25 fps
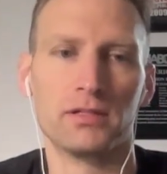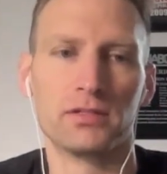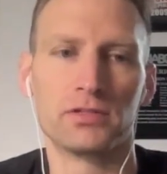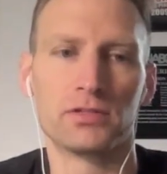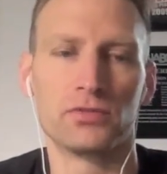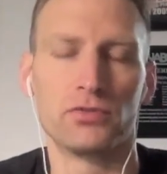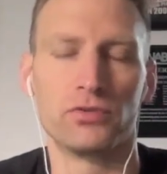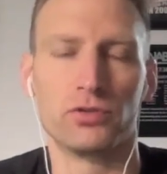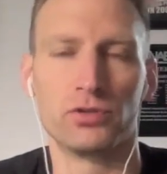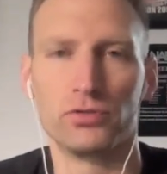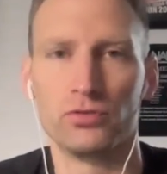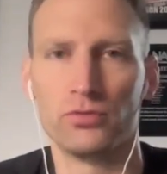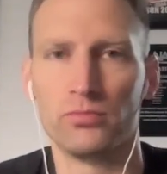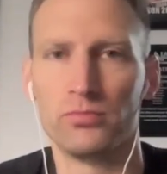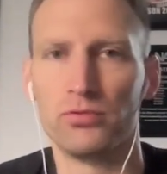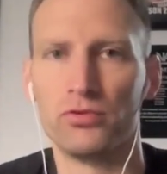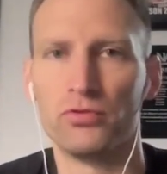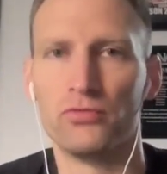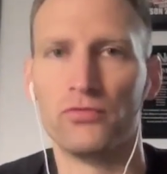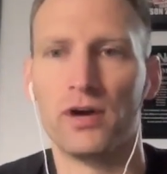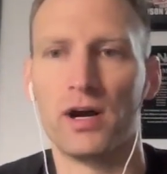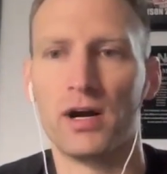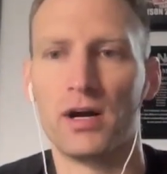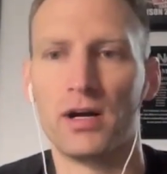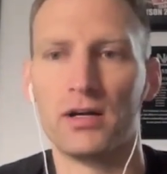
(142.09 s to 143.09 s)
It's going to
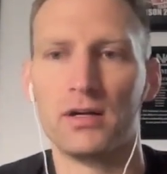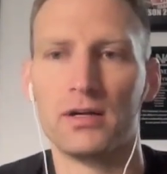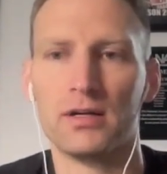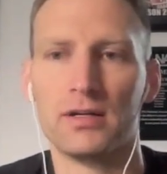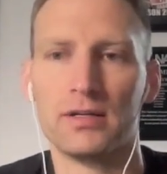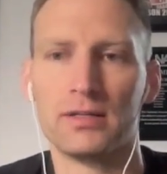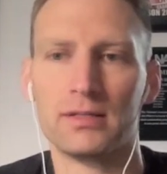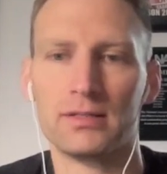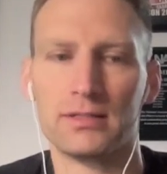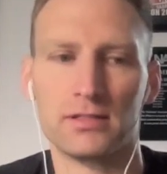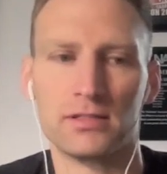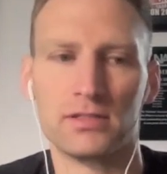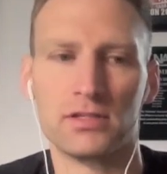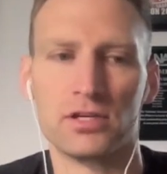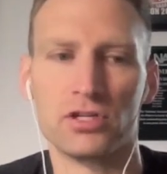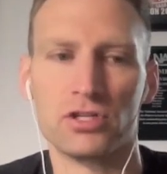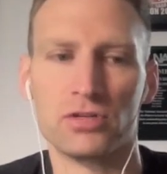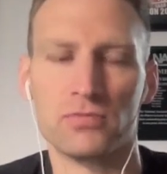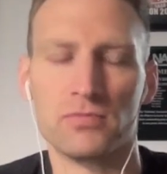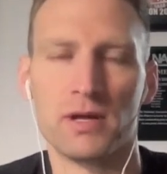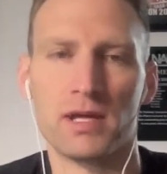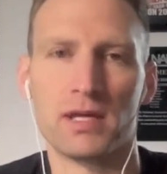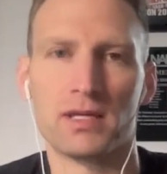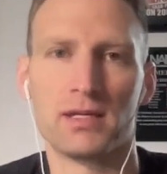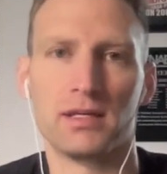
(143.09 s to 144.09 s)
improve our
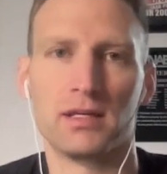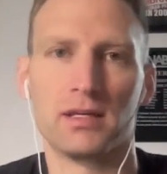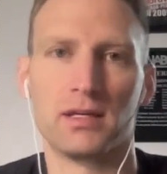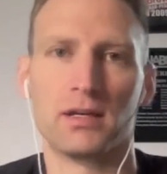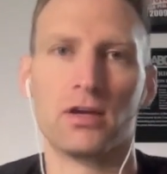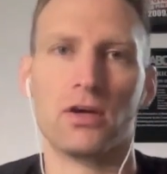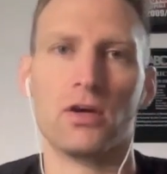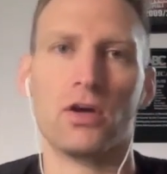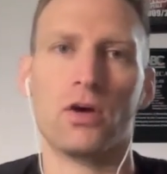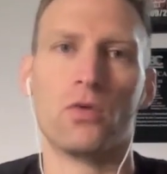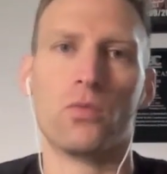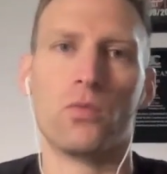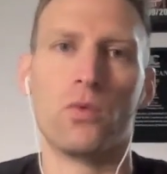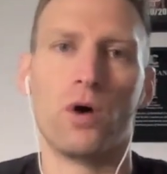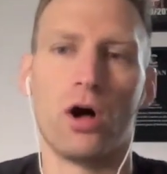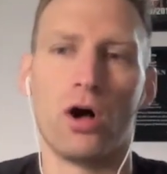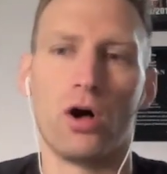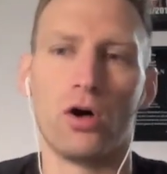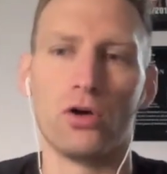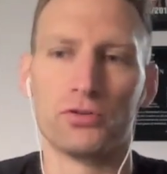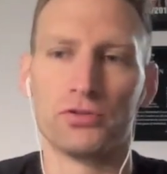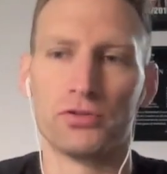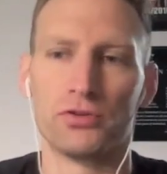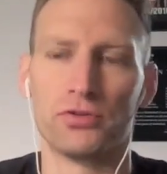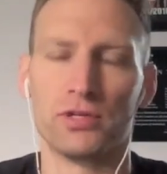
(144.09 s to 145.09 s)
decision making while
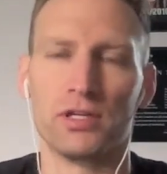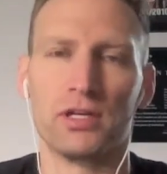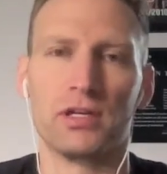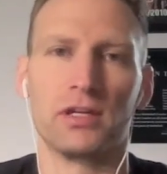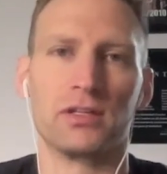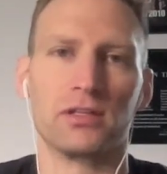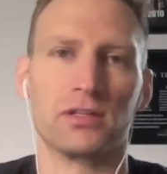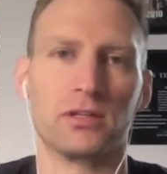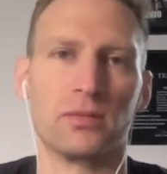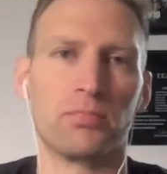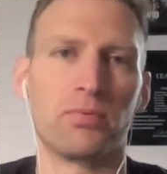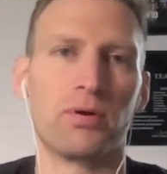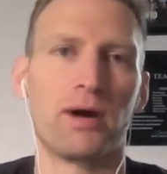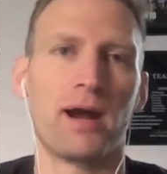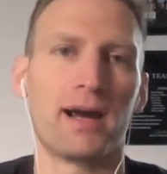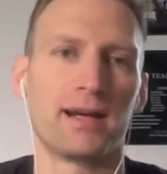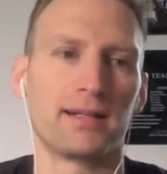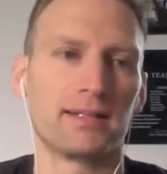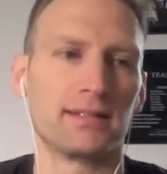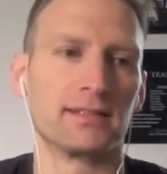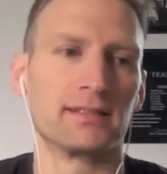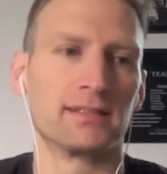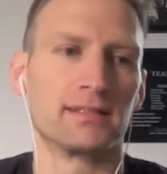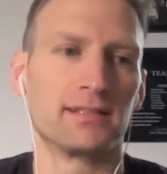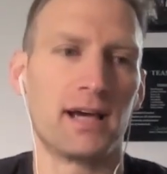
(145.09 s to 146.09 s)
also getting the
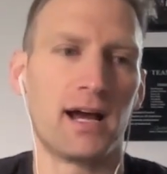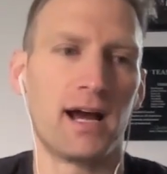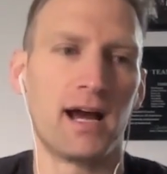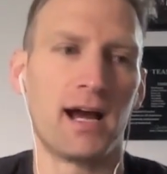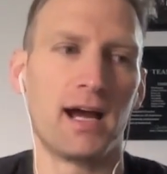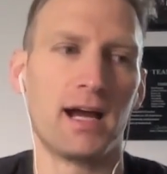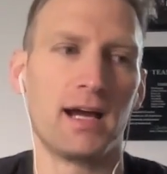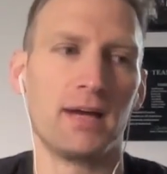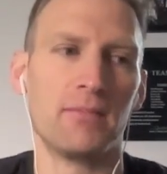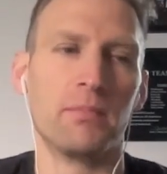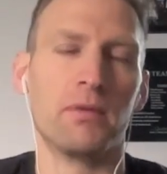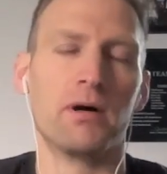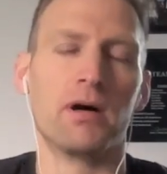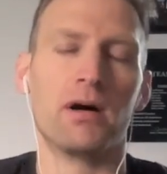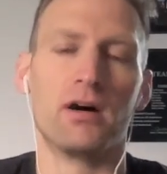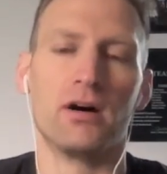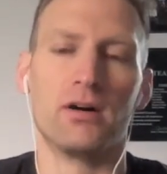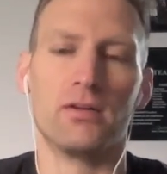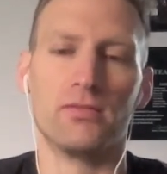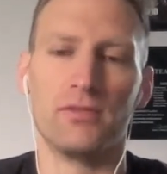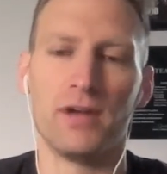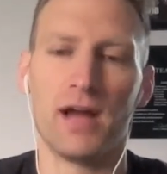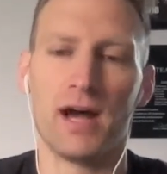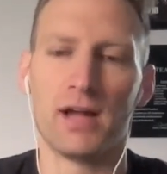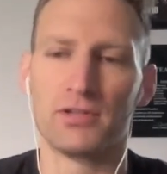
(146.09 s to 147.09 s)
practice time
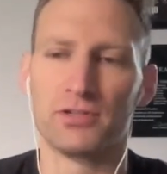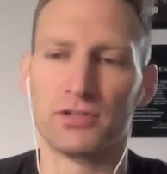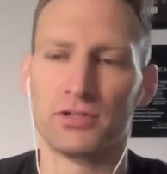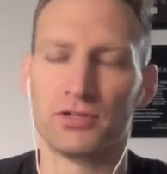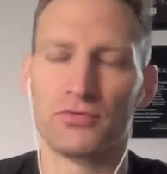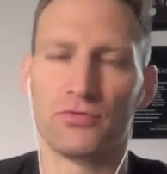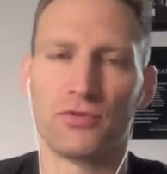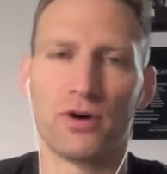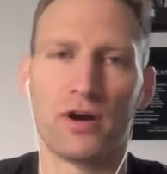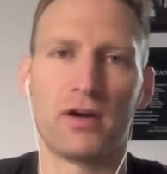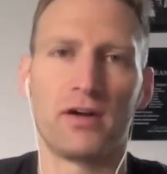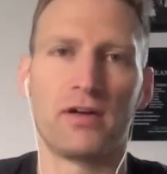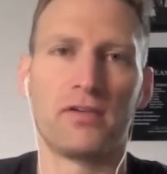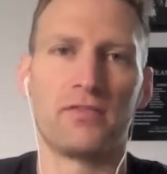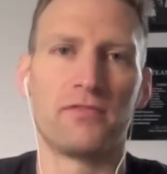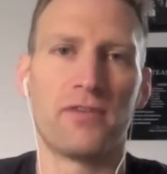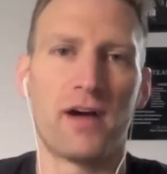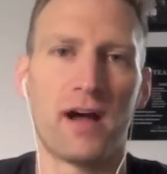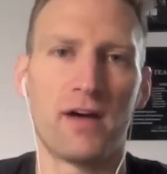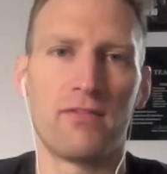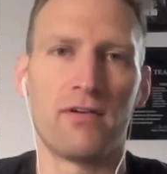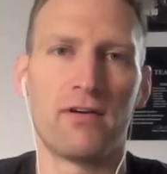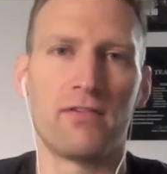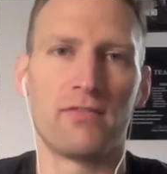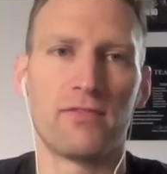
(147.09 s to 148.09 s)
of not just running a
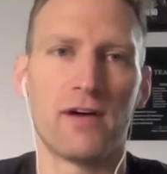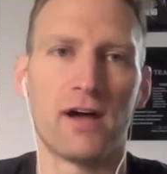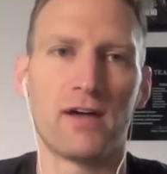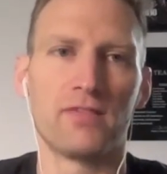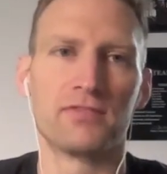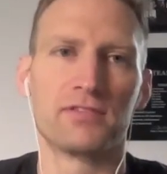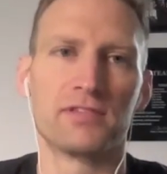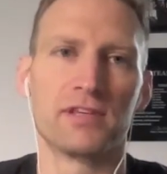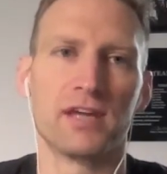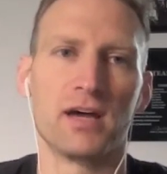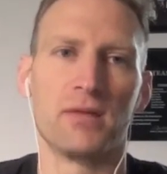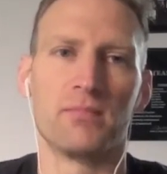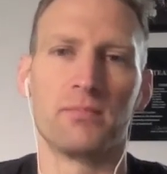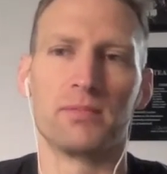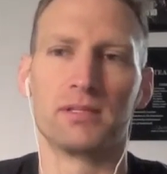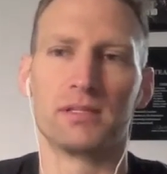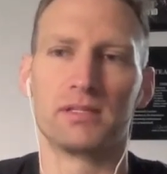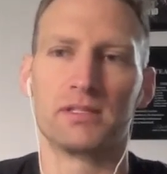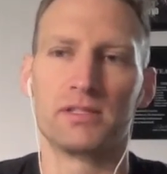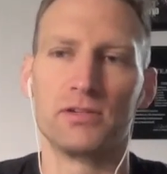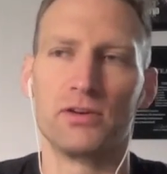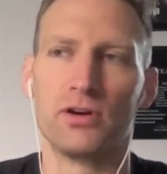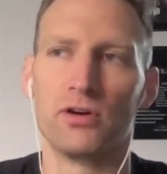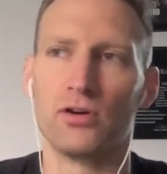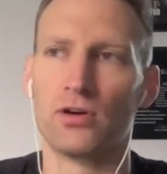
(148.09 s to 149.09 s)
5-on-5 set, but
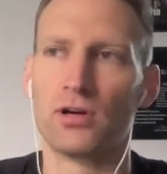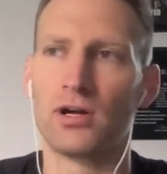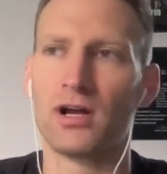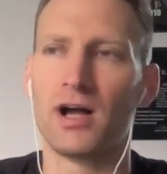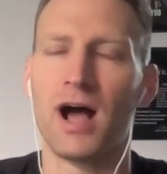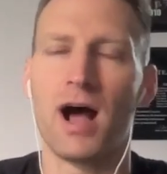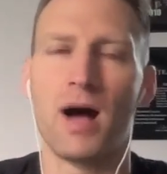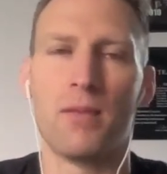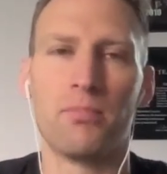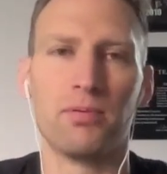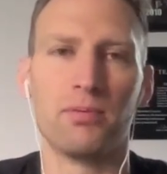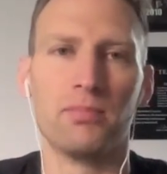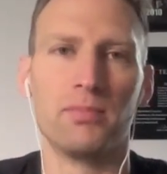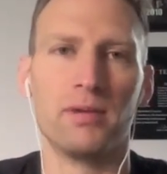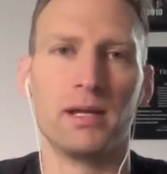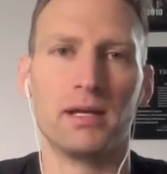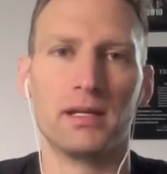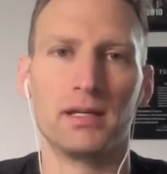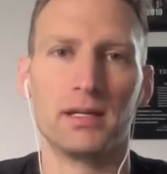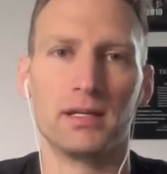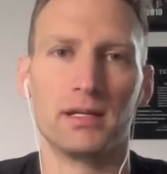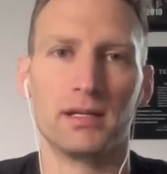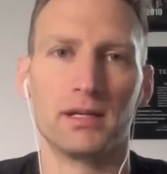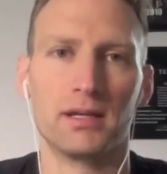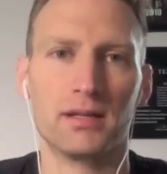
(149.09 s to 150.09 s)
still
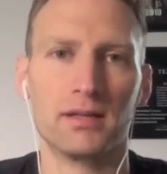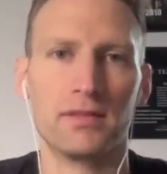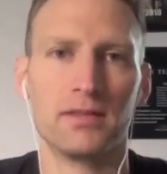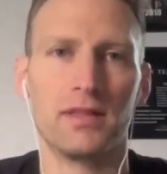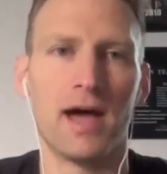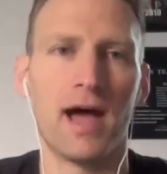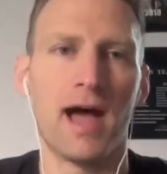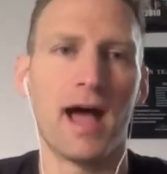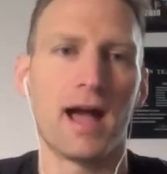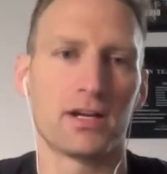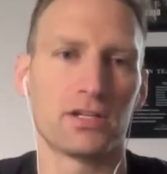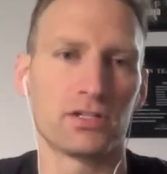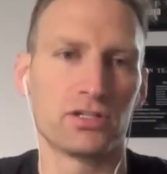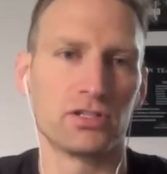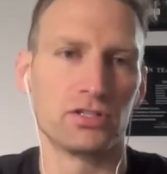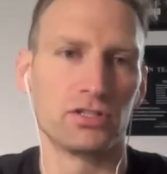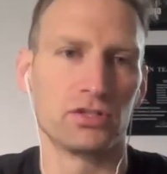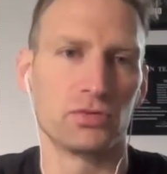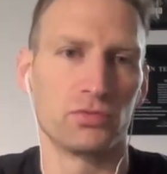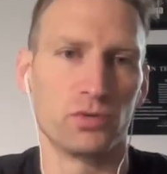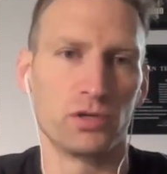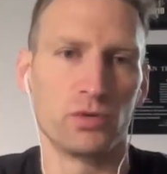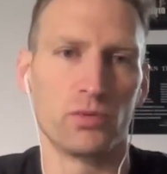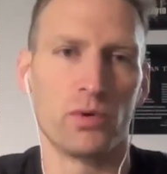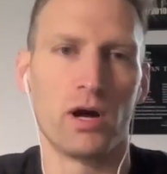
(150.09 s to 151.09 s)
complementing the actions
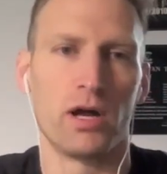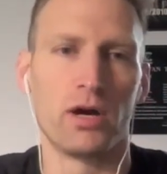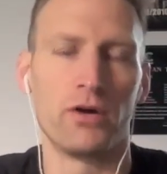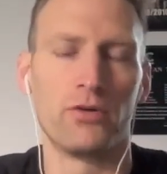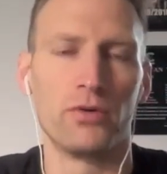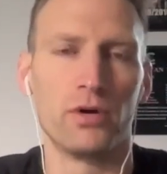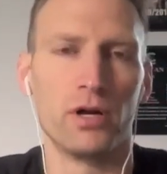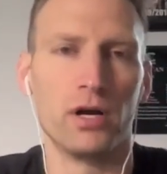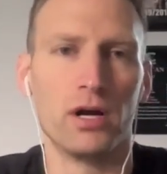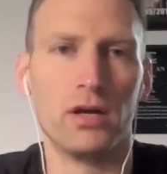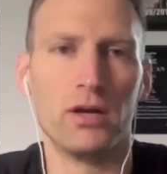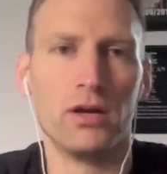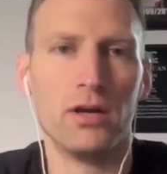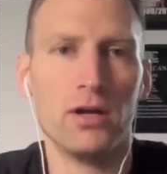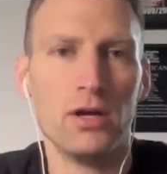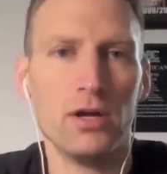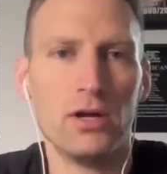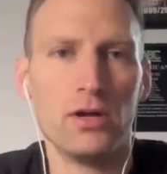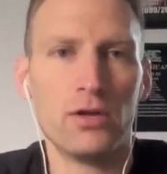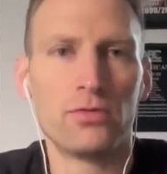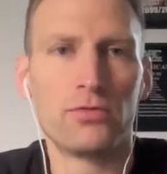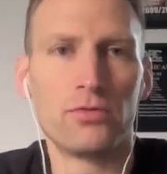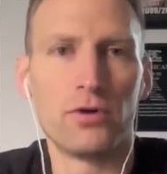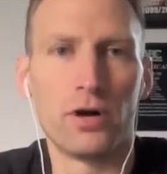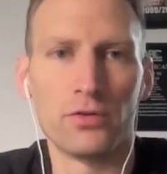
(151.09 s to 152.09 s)
that we want to run
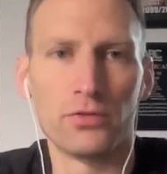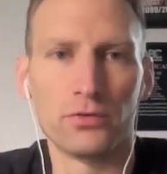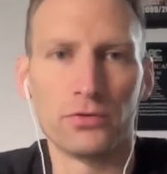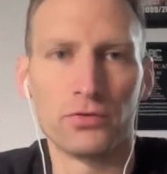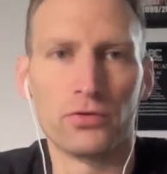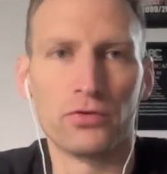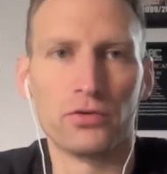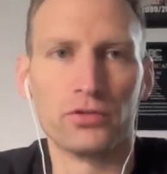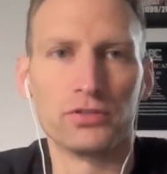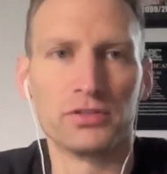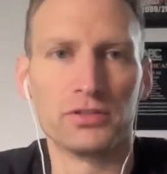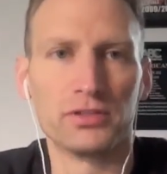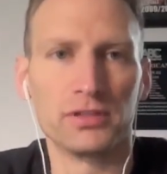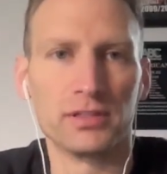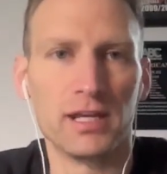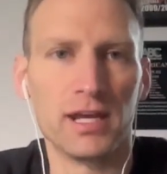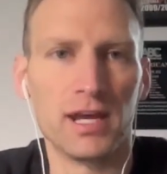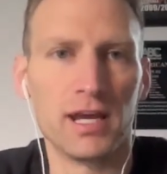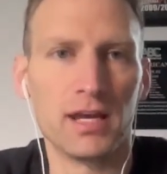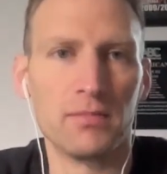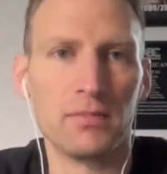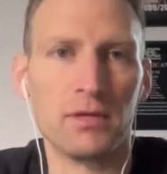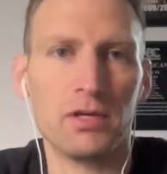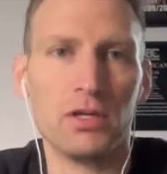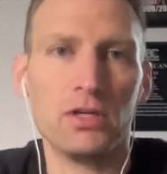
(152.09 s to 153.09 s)
throughout the course of the
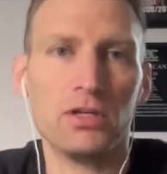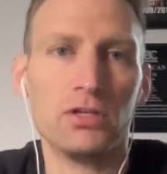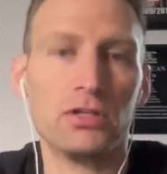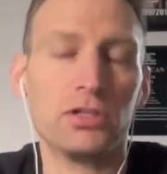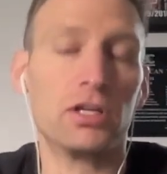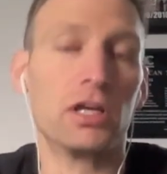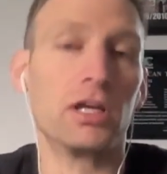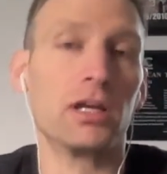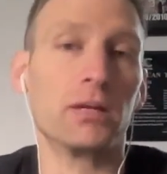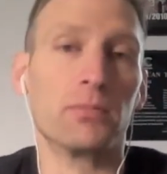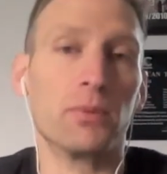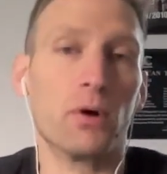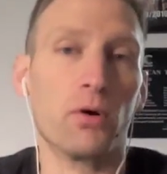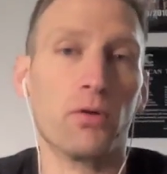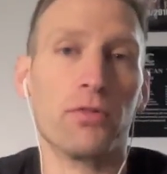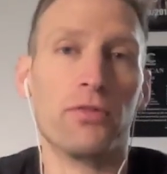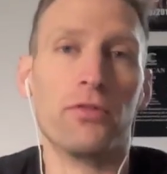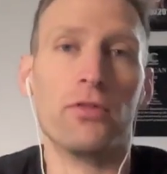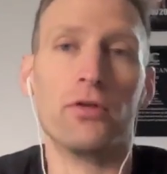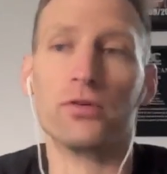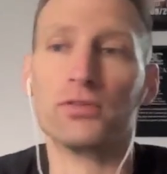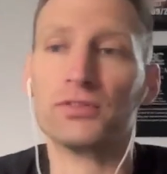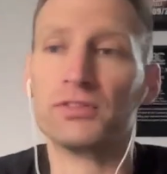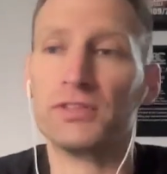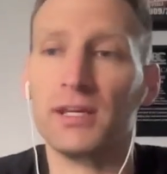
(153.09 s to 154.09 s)
game. You're getting both of
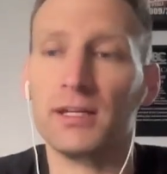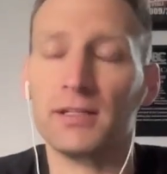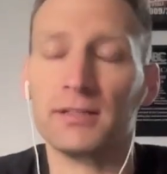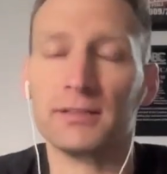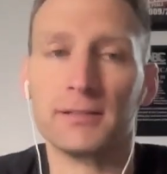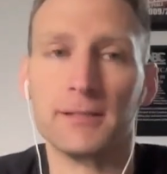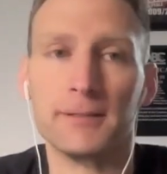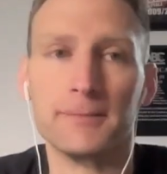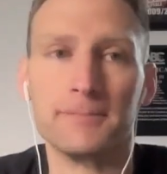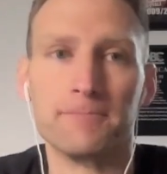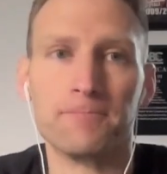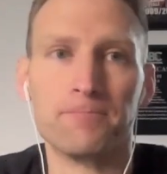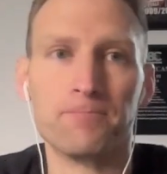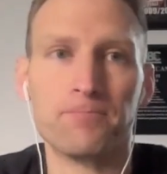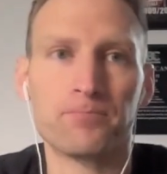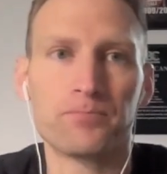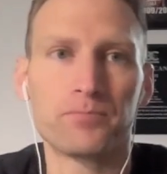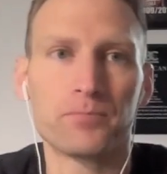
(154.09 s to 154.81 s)
those things in.